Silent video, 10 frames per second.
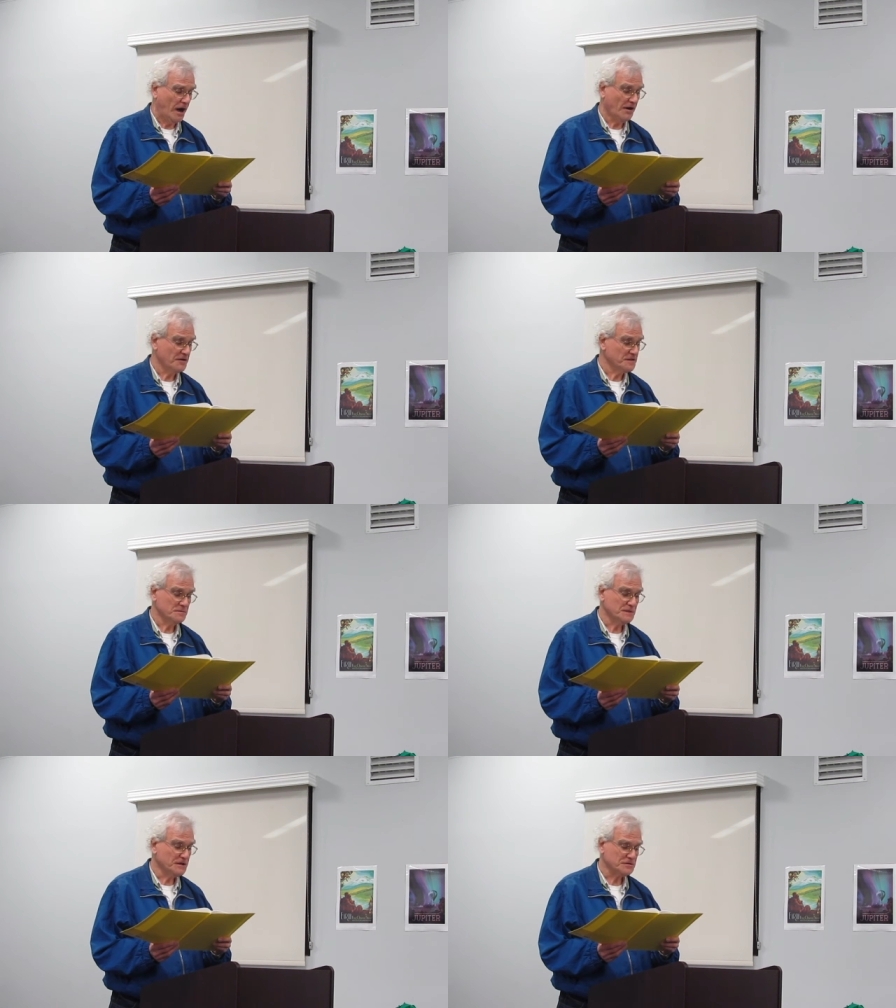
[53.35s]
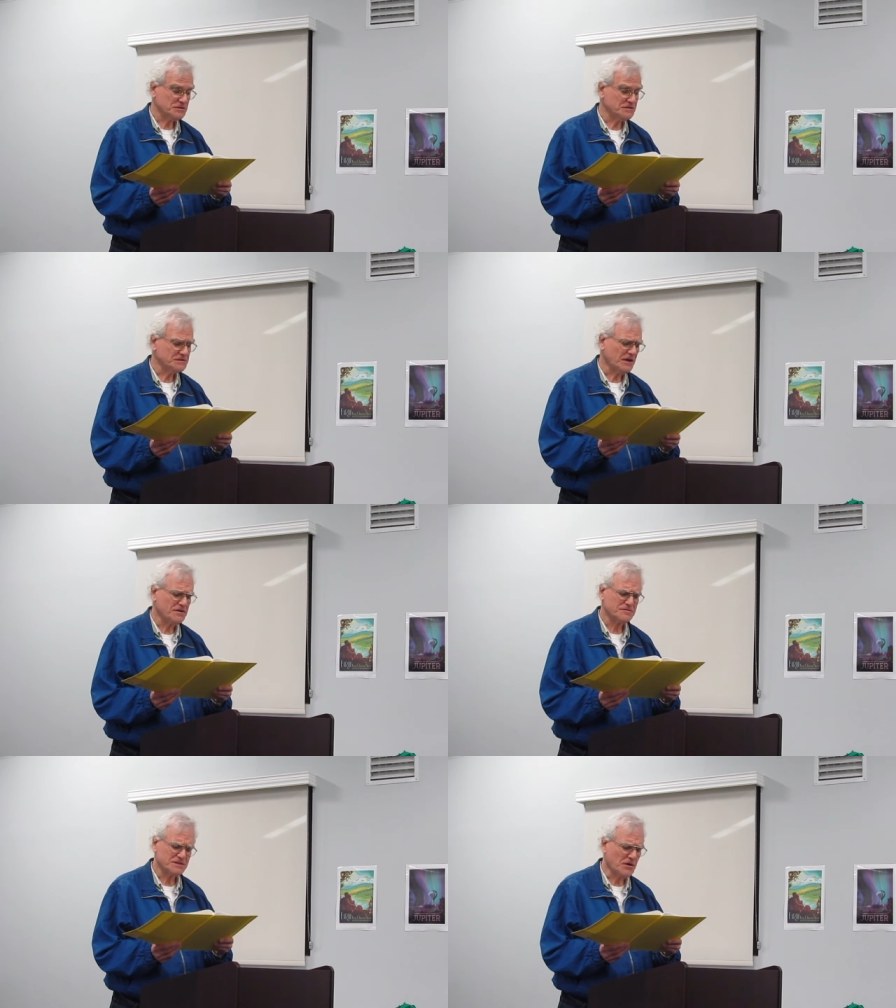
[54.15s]
All the merchants
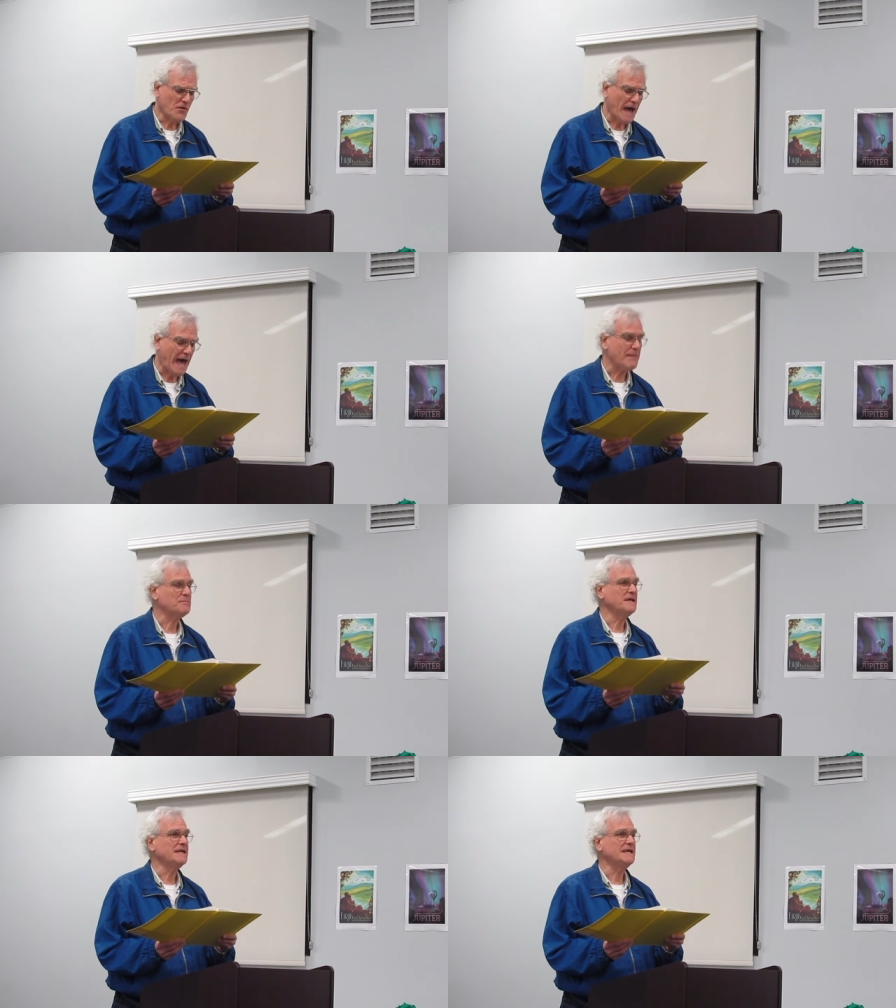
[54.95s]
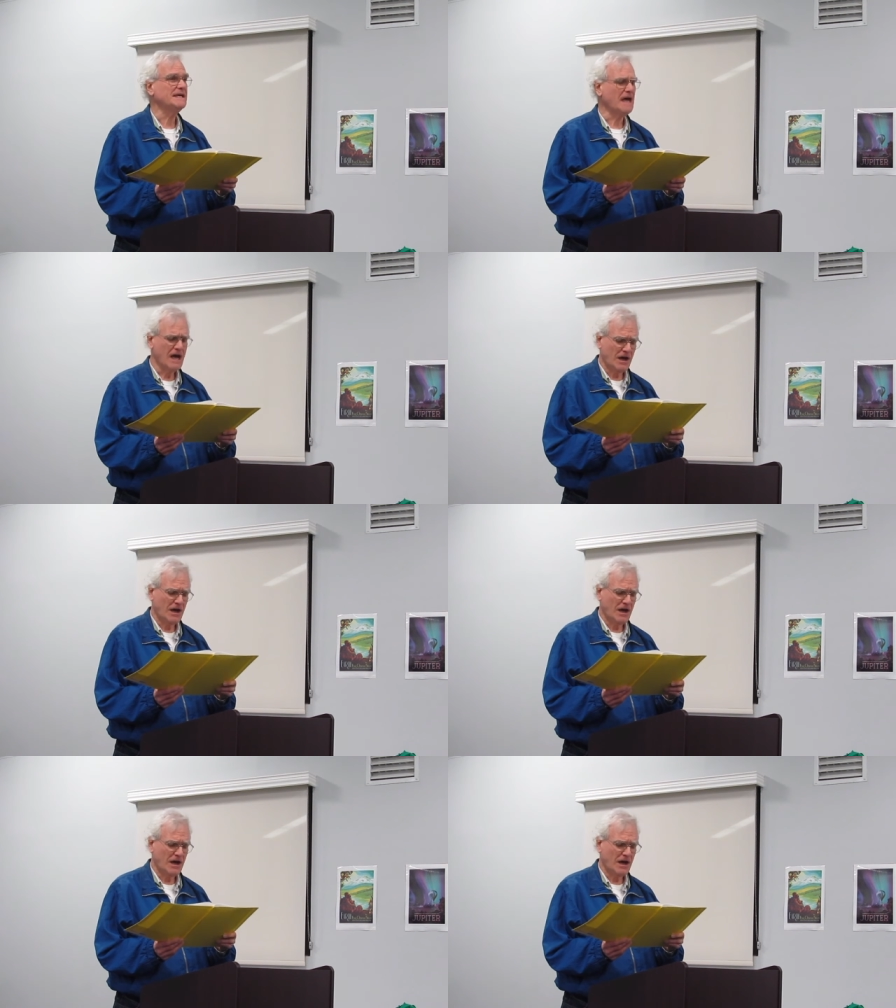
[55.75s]
are so happy,